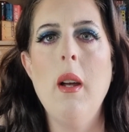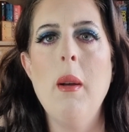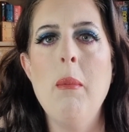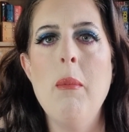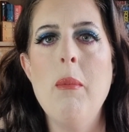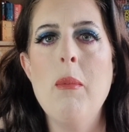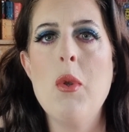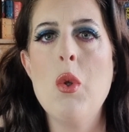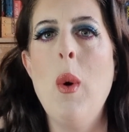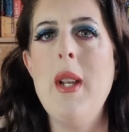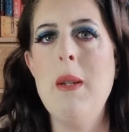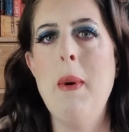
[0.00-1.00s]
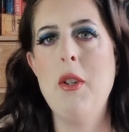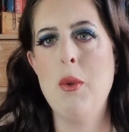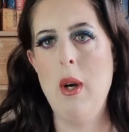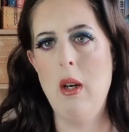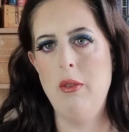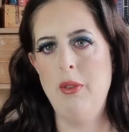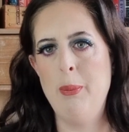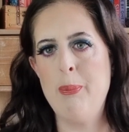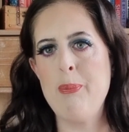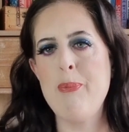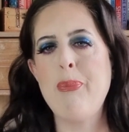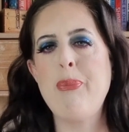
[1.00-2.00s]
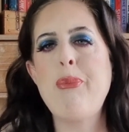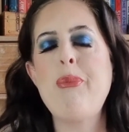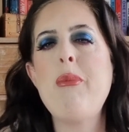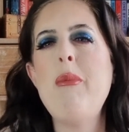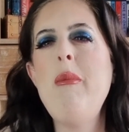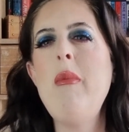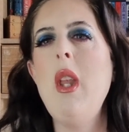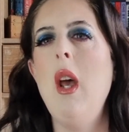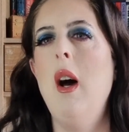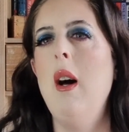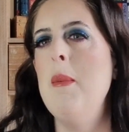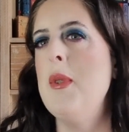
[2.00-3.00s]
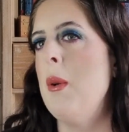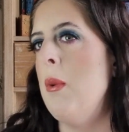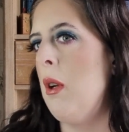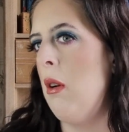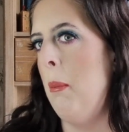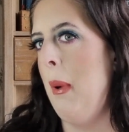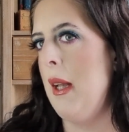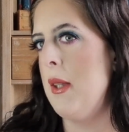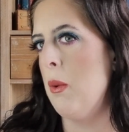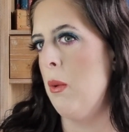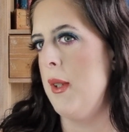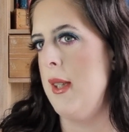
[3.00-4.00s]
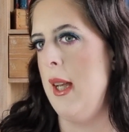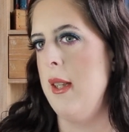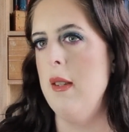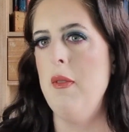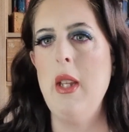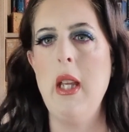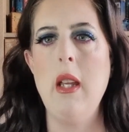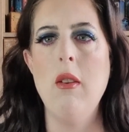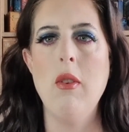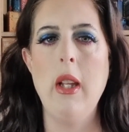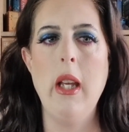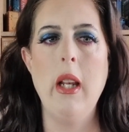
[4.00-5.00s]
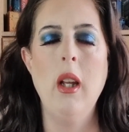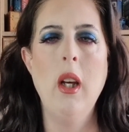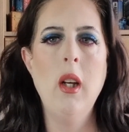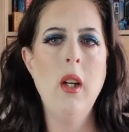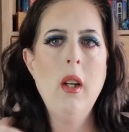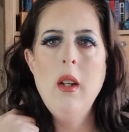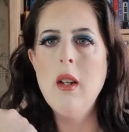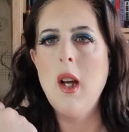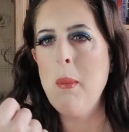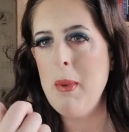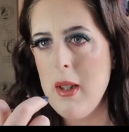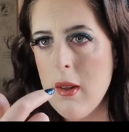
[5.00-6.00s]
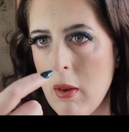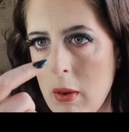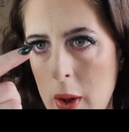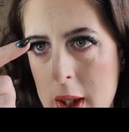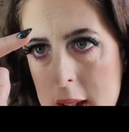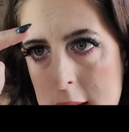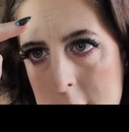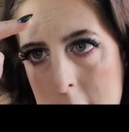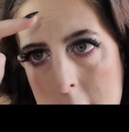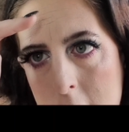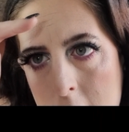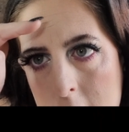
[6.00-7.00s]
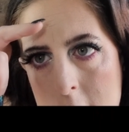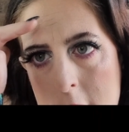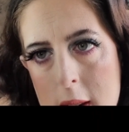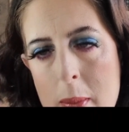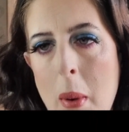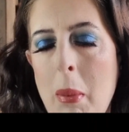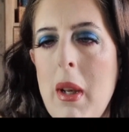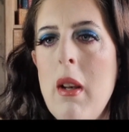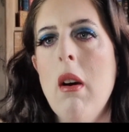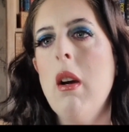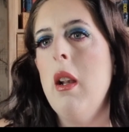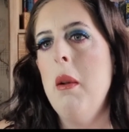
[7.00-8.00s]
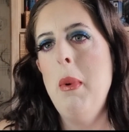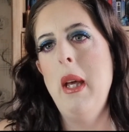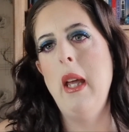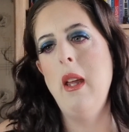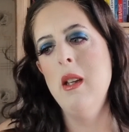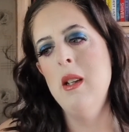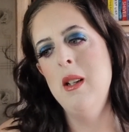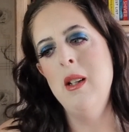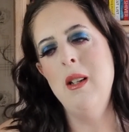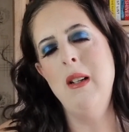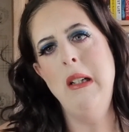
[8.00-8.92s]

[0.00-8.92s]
20 past 12. So I'm going to come back towards the end of the evening. I mean, you can already see that this is probably not going to be